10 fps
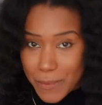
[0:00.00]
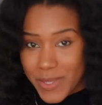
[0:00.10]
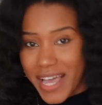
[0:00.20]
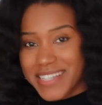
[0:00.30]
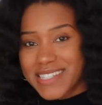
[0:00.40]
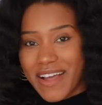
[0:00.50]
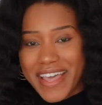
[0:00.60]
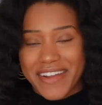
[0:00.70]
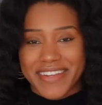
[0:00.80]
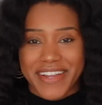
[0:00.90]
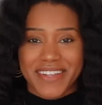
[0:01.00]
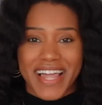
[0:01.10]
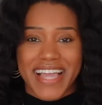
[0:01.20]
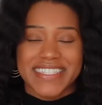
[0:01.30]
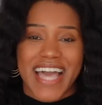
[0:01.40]
help you guys start hair care
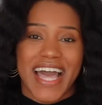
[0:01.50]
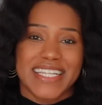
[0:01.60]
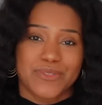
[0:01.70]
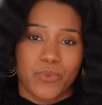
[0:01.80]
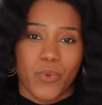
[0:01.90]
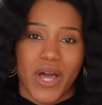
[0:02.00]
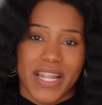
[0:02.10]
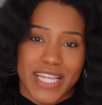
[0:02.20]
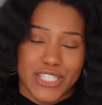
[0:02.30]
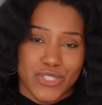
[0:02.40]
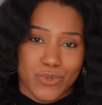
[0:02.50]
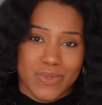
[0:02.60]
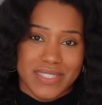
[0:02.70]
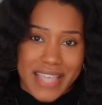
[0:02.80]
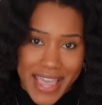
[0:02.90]
lines as well. And
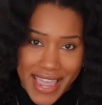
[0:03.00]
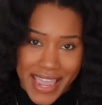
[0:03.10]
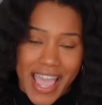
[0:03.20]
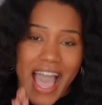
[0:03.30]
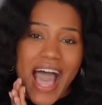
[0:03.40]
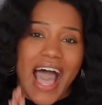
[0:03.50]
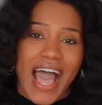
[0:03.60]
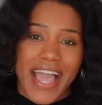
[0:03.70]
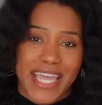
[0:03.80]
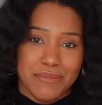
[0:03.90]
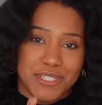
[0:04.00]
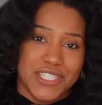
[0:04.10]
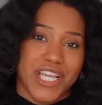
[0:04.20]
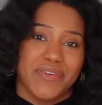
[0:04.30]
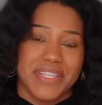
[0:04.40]
today I am
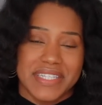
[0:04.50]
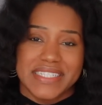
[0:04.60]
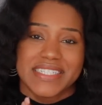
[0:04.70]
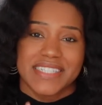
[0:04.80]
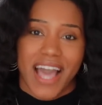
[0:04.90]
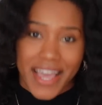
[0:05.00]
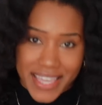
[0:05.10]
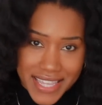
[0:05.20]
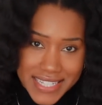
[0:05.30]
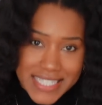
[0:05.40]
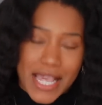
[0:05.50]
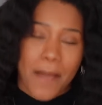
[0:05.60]
sharing the science